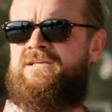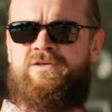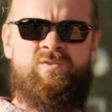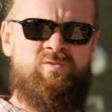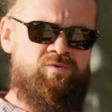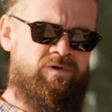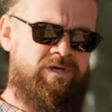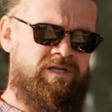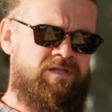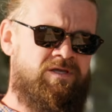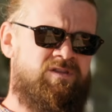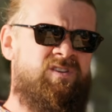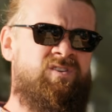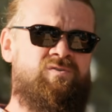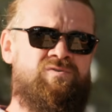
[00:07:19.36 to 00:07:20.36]
You
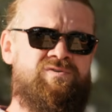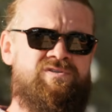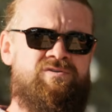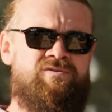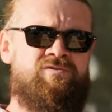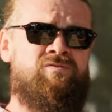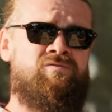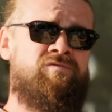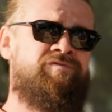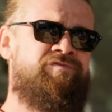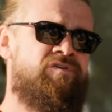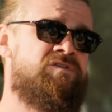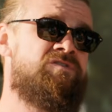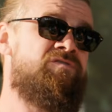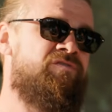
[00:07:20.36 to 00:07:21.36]
cannot use your roof.
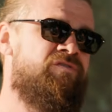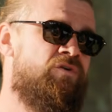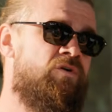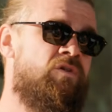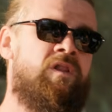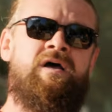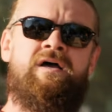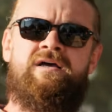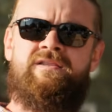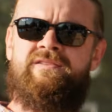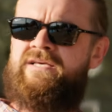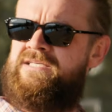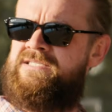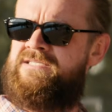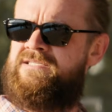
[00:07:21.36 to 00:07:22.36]
First of all,
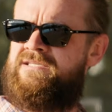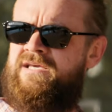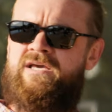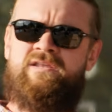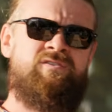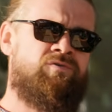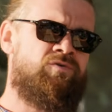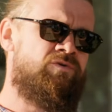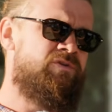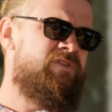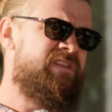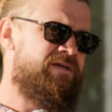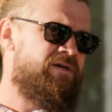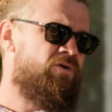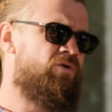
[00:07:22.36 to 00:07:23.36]
this can
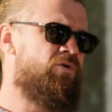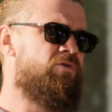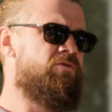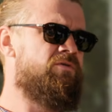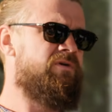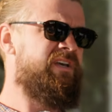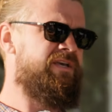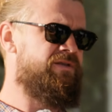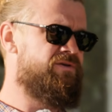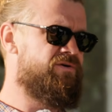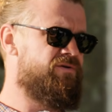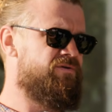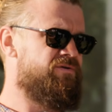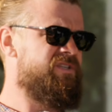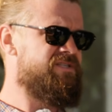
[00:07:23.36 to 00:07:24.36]
ruin the whole
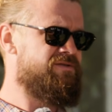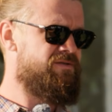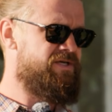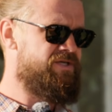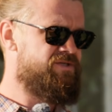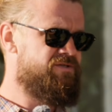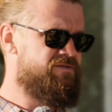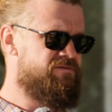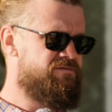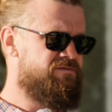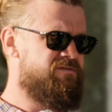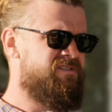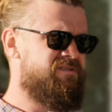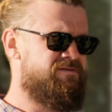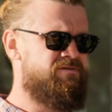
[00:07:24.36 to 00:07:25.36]
hydro insulation
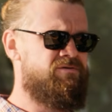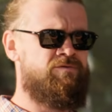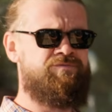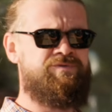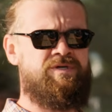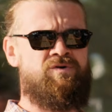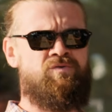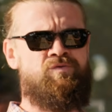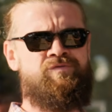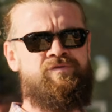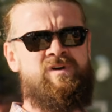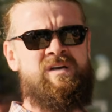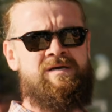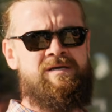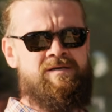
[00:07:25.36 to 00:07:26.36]
of the roof.
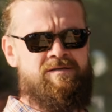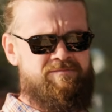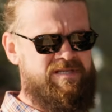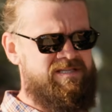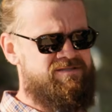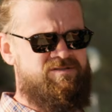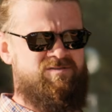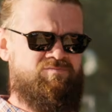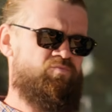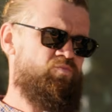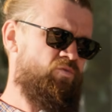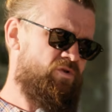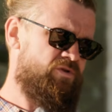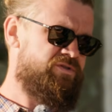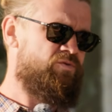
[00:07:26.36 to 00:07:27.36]
That's
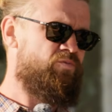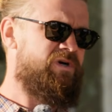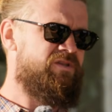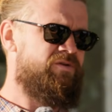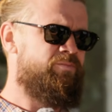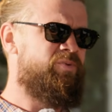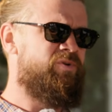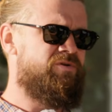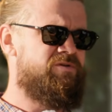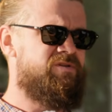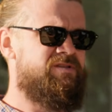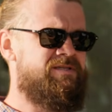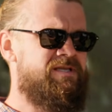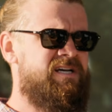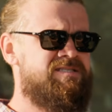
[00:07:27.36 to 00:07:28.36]
also one
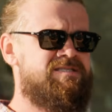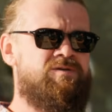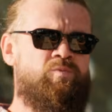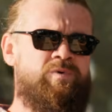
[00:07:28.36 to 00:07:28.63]
important task.